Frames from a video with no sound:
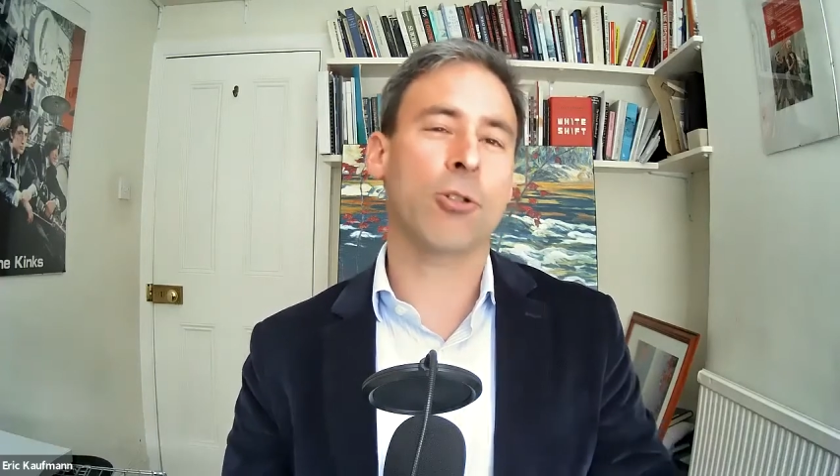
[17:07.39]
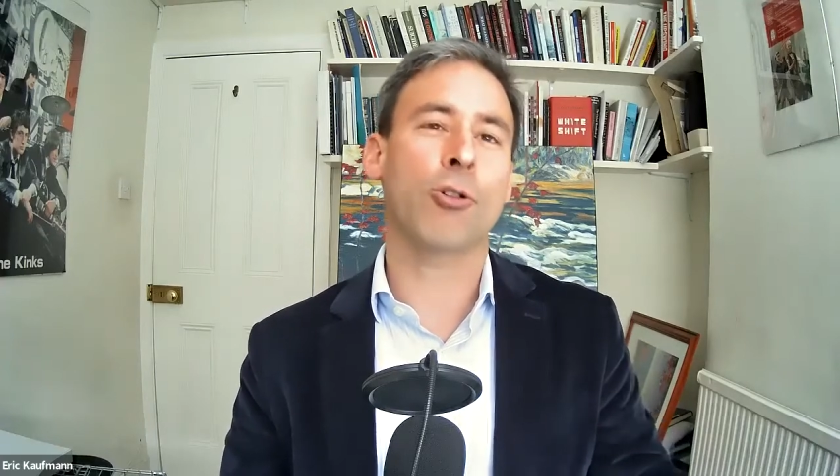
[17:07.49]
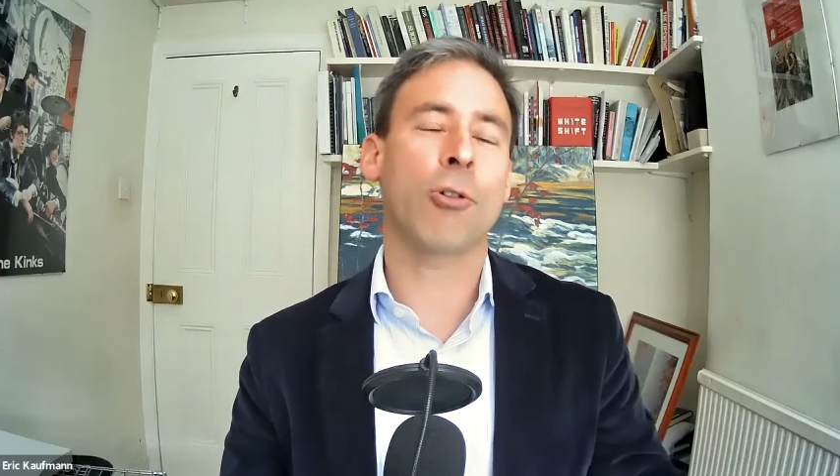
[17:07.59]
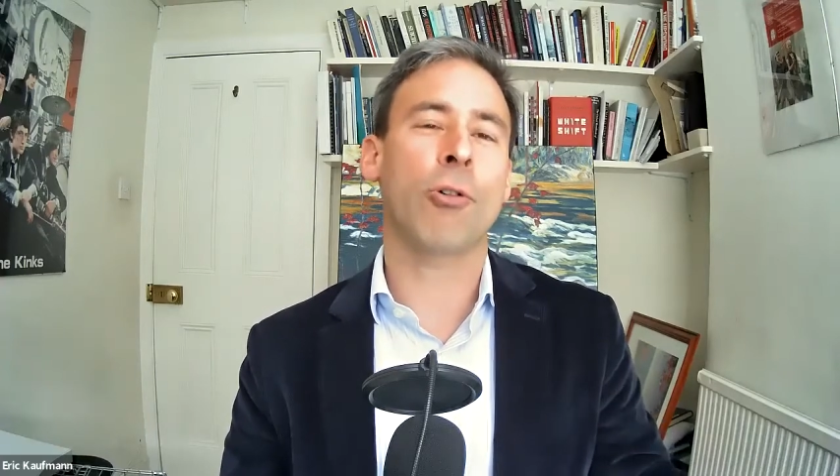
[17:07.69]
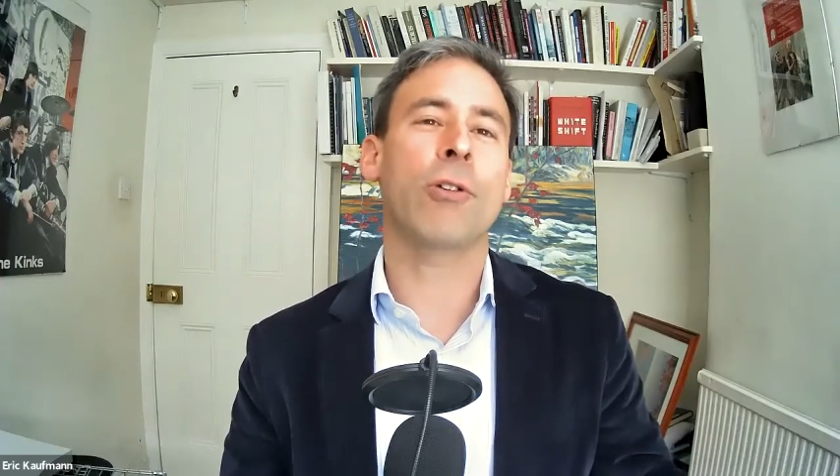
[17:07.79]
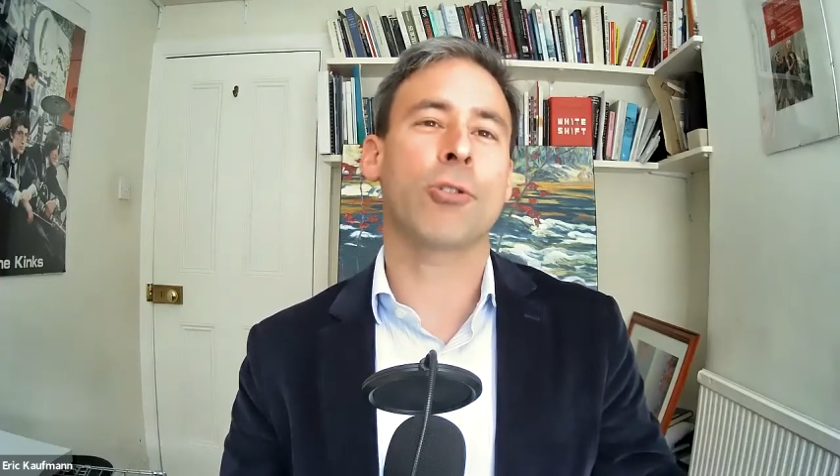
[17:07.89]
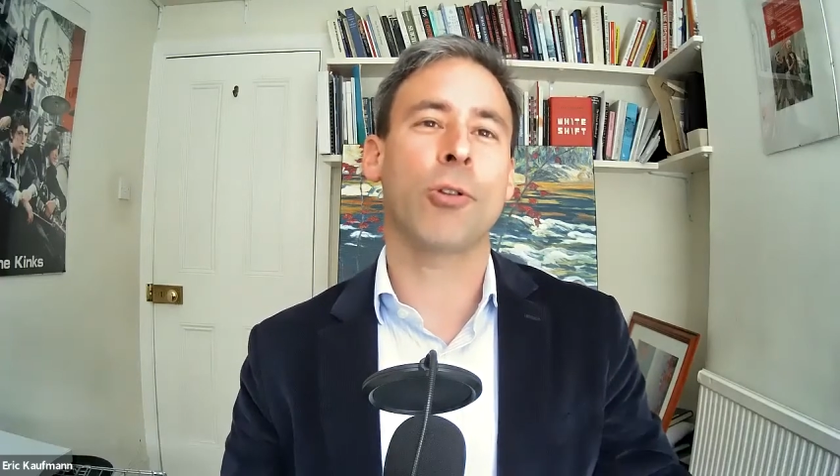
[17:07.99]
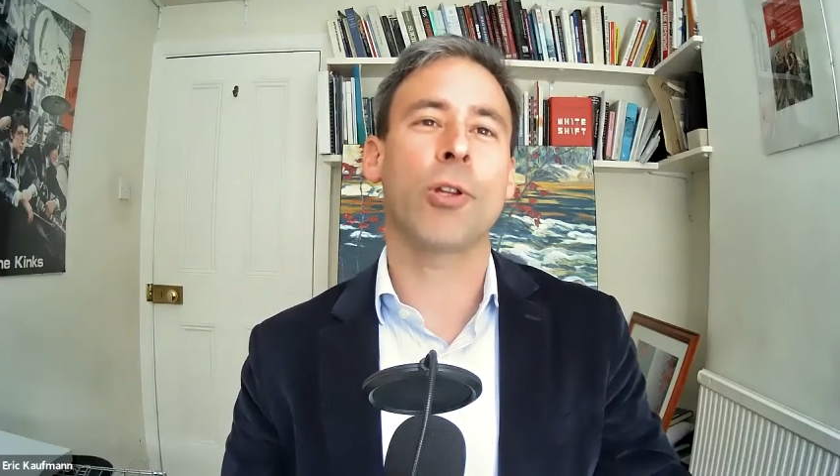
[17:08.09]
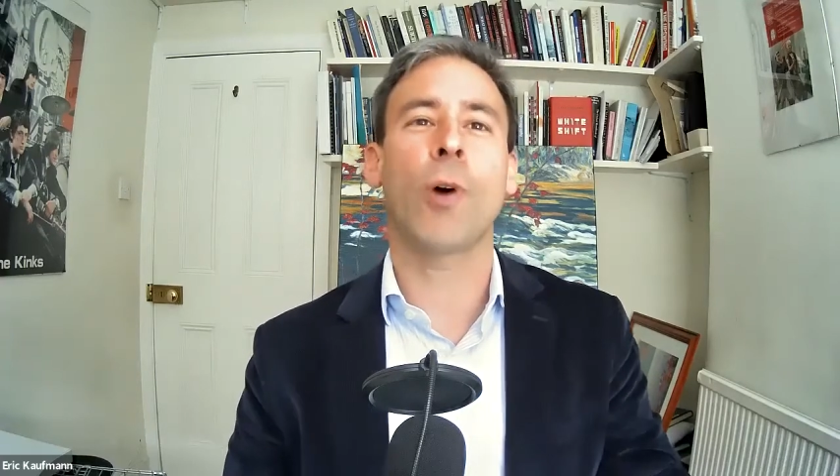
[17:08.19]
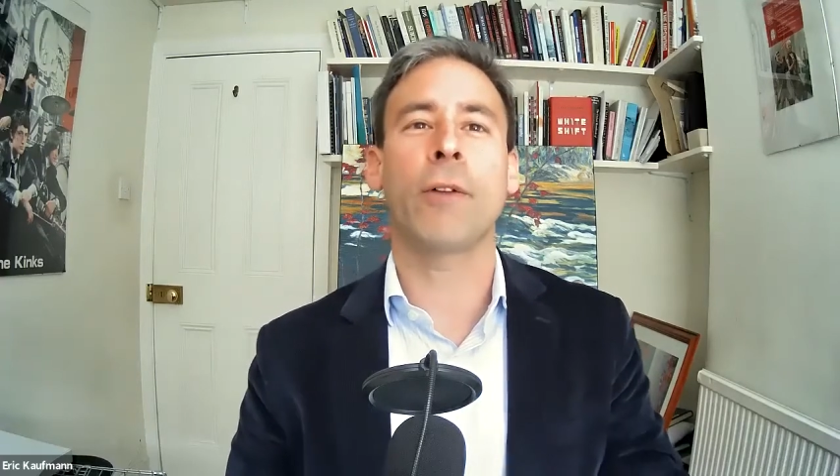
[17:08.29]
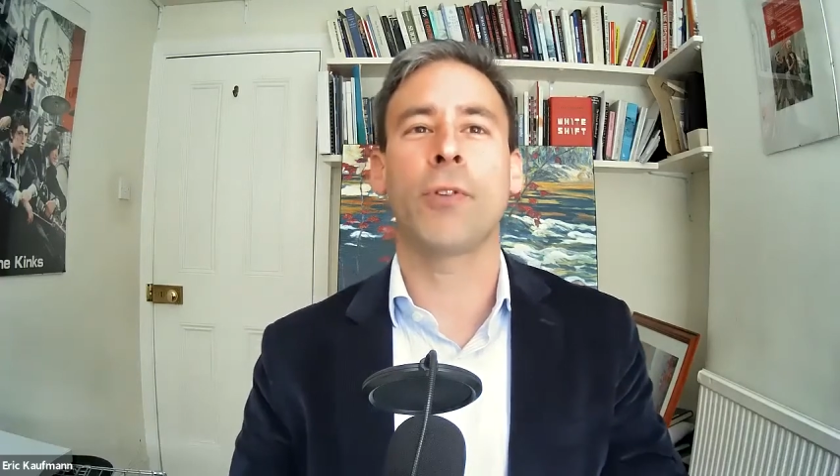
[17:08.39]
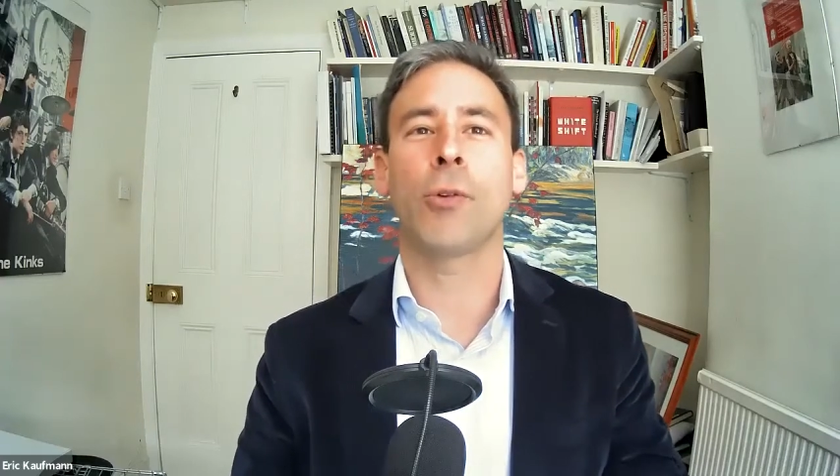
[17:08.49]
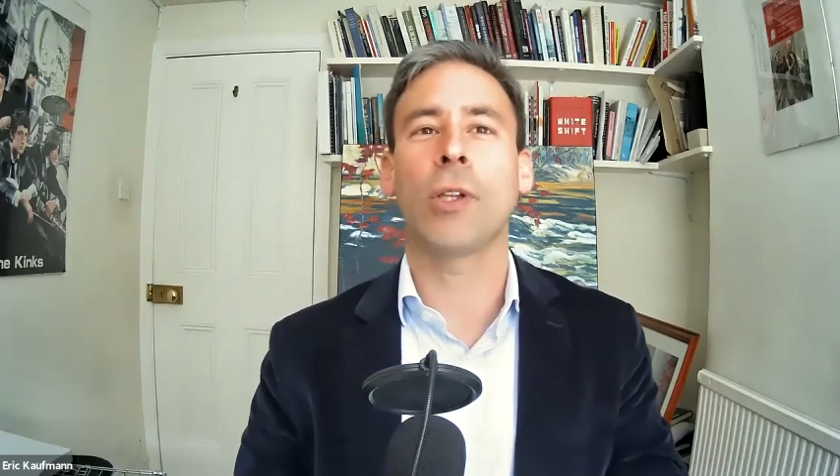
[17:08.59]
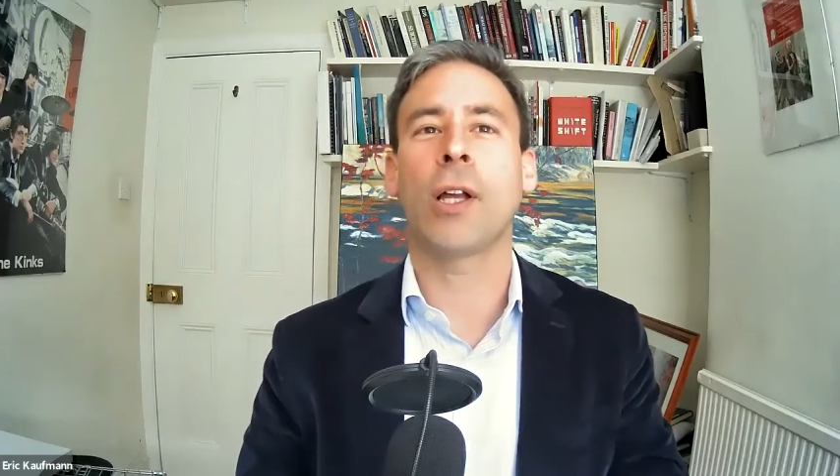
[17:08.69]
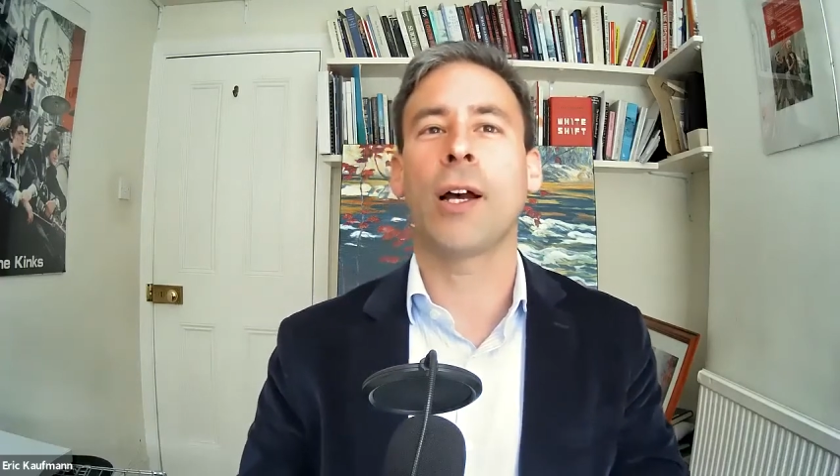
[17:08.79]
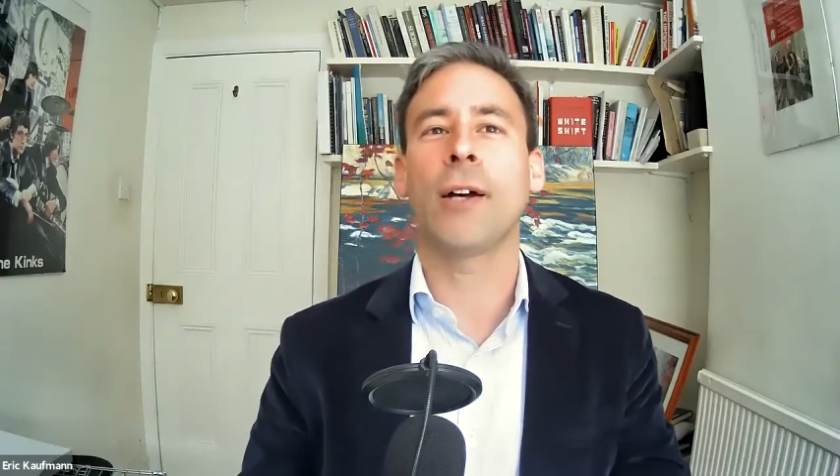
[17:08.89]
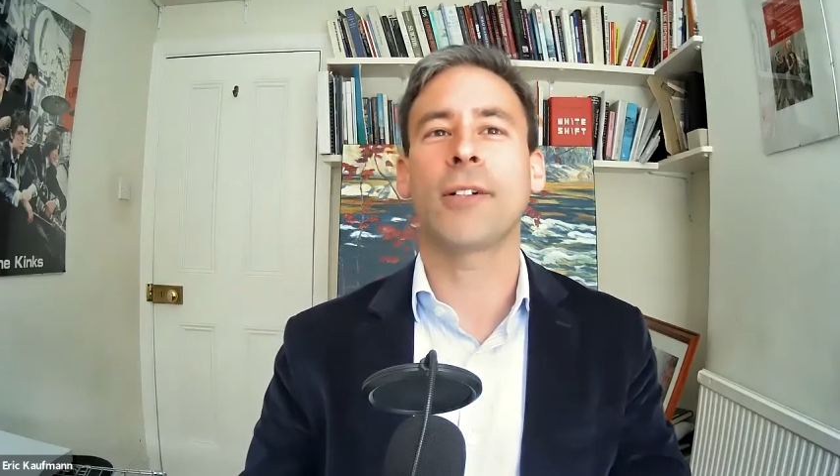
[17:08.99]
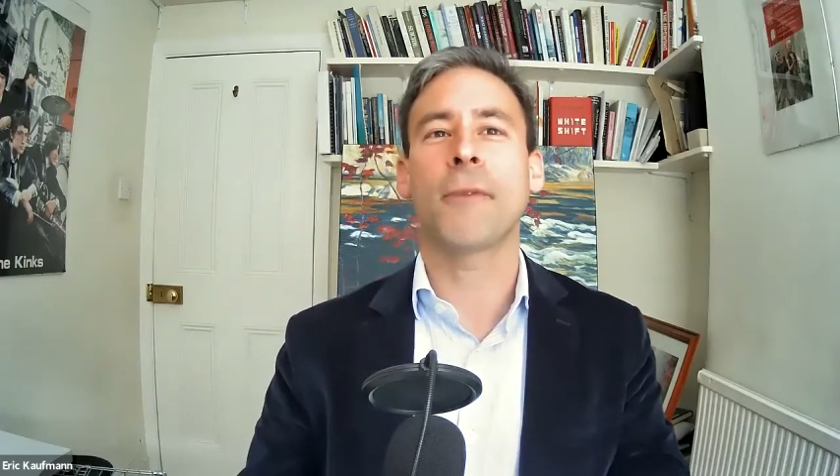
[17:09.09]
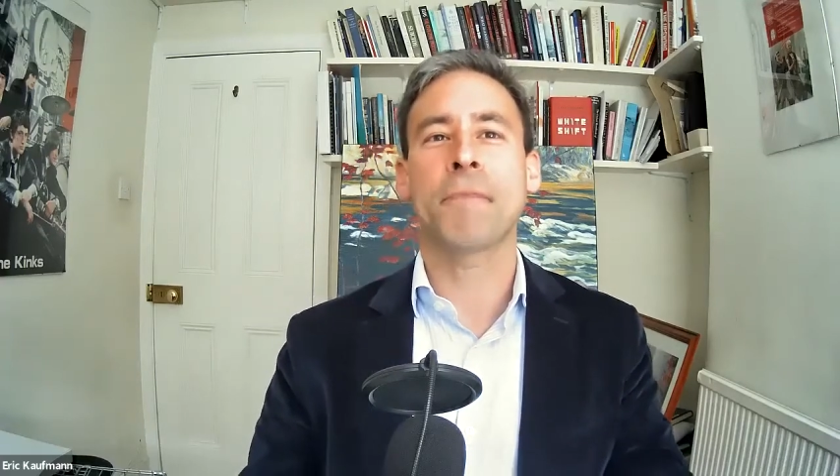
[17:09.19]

or there's only one view allowed.